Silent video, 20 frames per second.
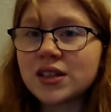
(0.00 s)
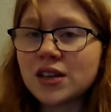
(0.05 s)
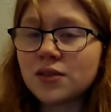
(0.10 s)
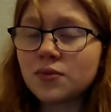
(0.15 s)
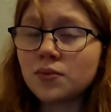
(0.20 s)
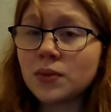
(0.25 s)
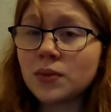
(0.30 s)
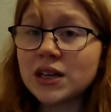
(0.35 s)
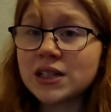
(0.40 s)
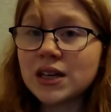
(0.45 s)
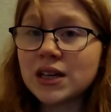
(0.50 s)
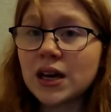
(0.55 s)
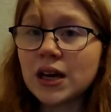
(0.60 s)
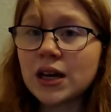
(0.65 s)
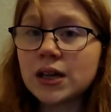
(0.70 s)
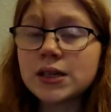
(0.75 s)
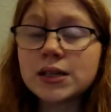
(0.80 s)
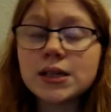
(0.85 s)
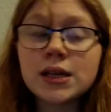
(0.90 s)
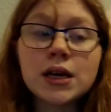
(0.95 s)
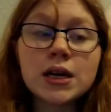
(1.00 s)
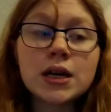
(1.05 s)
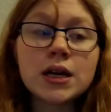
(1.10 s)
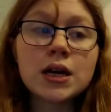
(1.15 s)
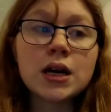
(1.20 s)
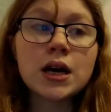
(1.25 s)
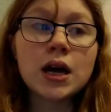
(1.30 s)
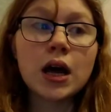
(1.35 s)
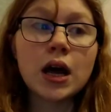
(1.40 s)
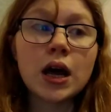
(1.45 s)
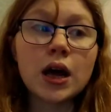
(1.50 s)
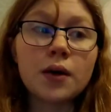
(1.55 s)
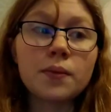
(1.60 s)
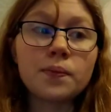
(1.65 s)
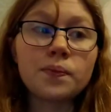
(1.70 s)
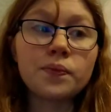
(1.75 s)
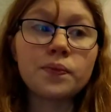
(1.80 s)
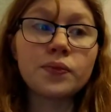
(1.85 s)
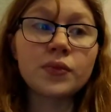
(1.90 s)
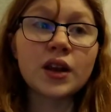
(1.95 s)
did with my dad
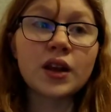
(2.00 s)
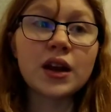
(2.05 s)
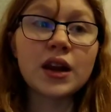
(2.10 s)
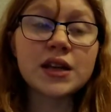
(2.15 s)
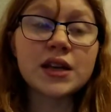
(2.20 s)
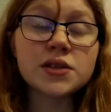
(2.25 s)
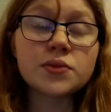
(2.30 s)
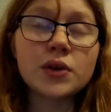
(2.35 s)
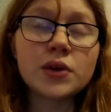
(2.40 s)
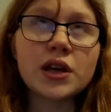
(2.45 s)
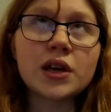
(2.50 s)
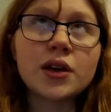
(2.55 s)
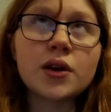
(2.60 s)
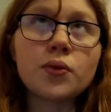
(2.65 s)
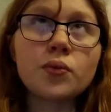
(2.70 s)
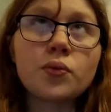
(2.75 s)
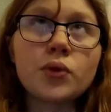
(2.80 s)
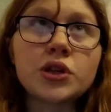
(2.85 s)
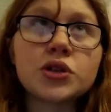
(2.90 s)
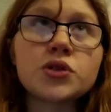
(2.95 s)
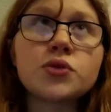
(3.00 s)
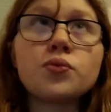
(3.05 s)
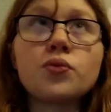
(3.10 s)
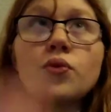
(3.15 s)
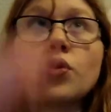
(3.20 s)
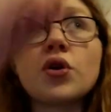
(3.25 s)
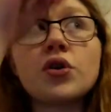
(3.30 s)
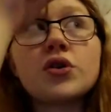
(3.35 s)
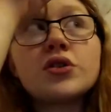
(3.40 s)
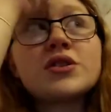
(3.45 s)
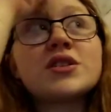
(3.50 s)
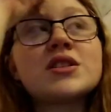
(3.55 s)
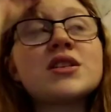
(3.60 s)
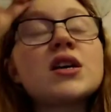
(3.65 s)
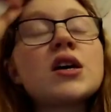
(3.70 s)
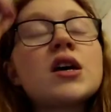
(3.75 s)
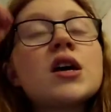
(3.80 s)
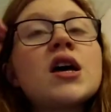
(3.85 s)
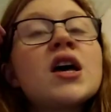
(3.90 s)
last week, which was